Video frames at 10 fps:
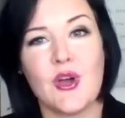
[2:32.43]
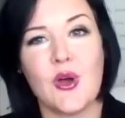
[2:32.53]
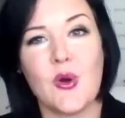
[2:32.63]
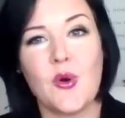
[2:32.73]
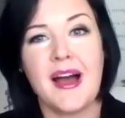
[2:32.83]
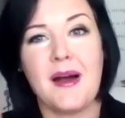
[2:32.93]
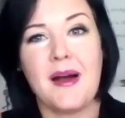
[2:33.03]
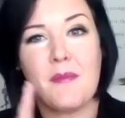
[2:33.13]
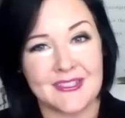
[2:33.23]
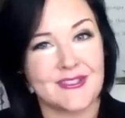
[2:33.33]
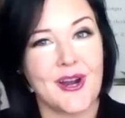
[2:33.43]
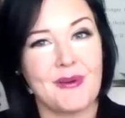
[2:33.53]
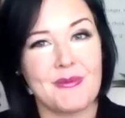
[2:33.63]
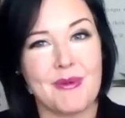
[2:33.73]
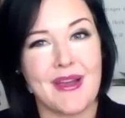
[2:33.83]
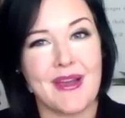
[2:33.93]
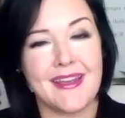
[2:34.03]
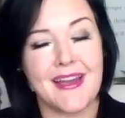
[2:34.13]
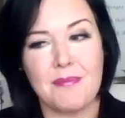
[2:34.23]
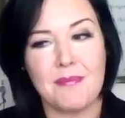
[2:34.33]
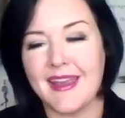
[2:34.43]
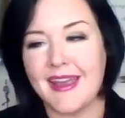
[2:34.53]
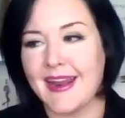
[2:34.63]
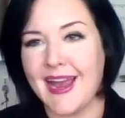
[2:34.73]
So I started with my branding company,